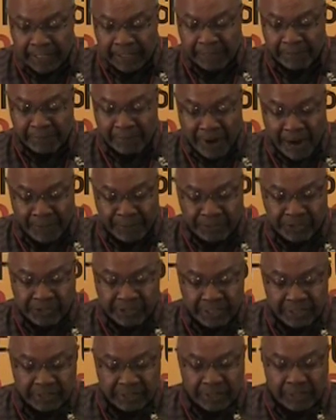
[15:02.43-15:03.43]
in the proper
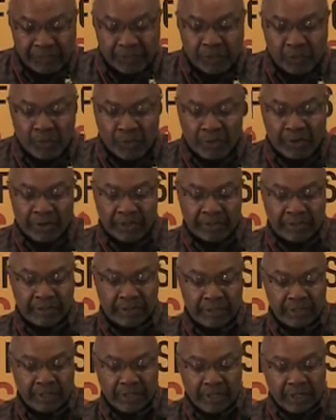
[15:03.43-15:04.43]
sense of the
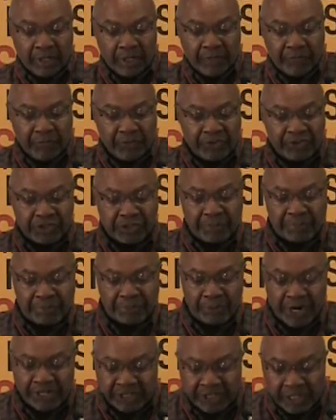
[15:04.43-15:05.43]
word. For the
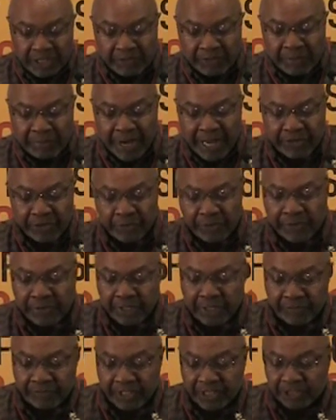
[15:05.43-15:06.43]
suppression of the
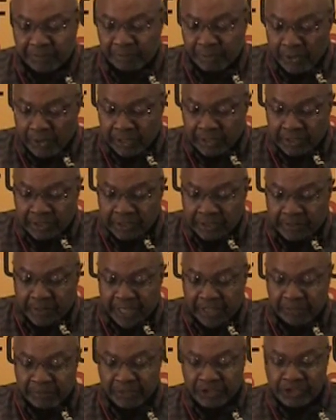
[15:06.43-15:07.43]
minority of exploiters
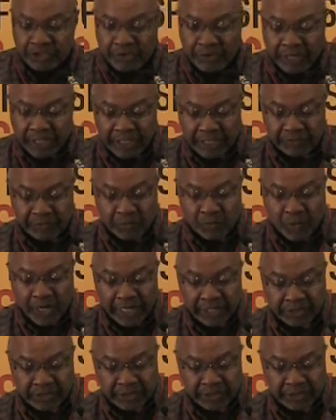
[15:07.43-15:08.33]
by the majority of the wage